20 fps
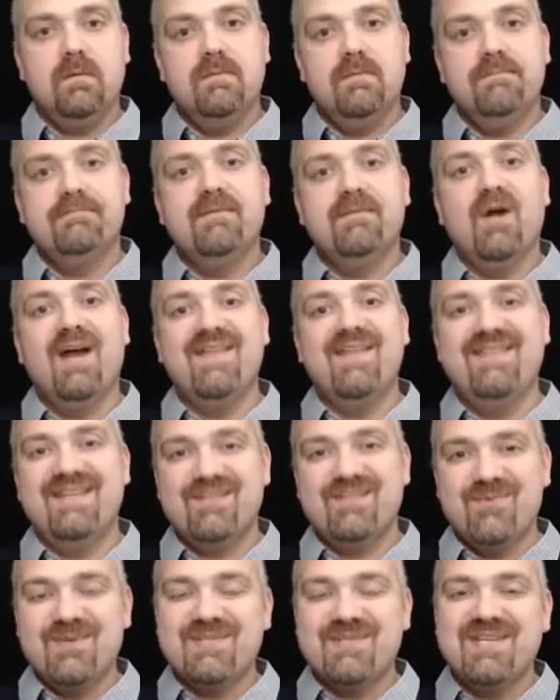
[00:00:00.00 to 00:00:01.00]
All right,
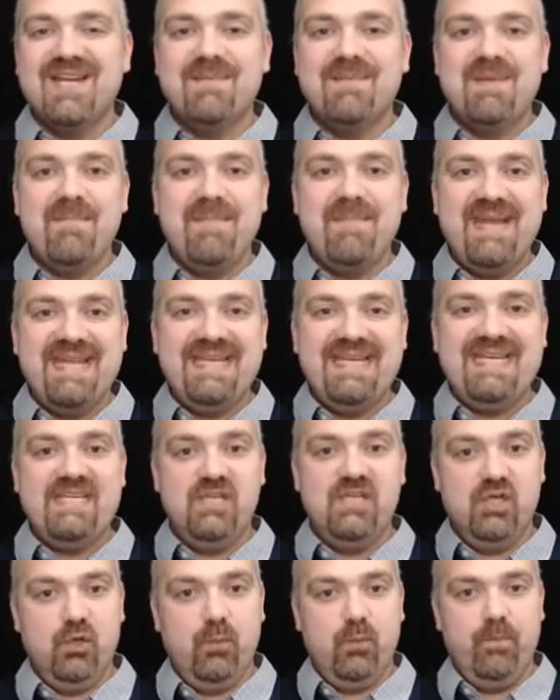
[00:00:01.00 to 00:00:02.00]
this one's going to be meaty
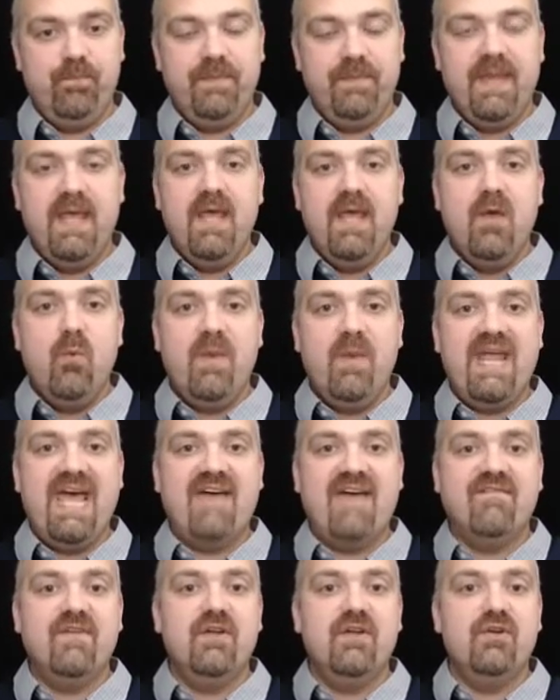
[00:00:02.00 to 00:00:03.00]
too. We
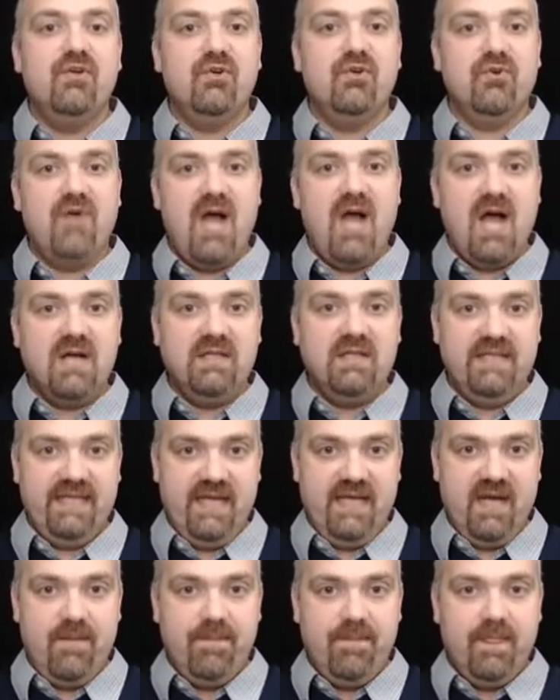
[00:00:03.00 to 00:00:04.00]
have
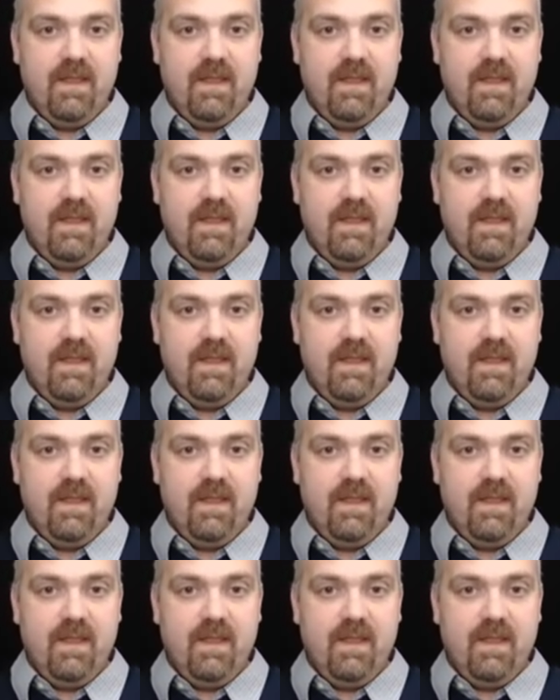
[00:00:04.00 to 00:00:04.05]
neuroglia.